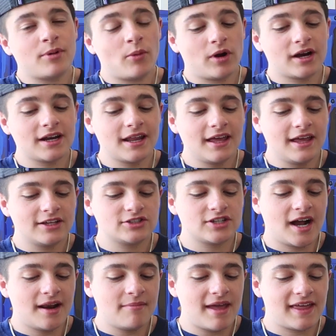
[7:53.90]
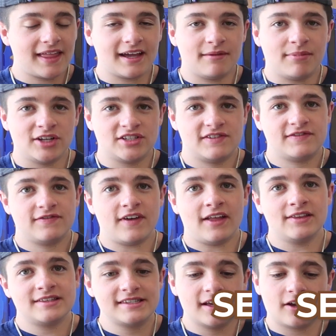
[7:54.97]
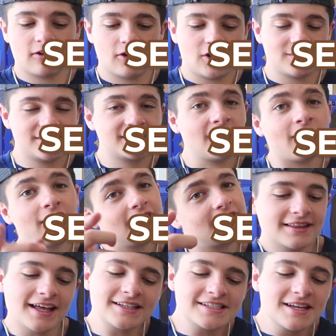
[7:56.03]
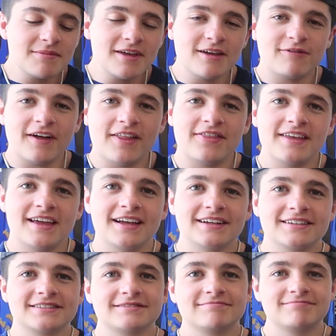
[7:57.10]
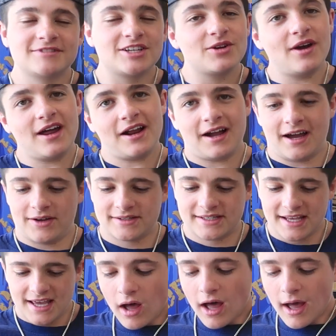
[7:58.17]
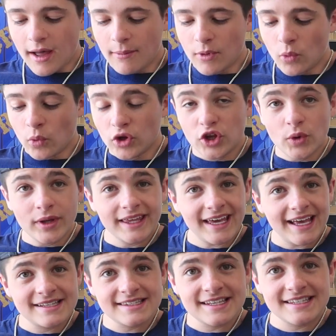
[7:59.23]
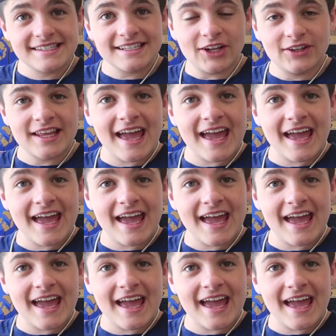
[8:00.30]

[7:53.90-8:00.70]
But we're gonna try to make like a bunch of fun secret rooms. So that's gonna be a fun thing to do at our house. Will you and Kesley still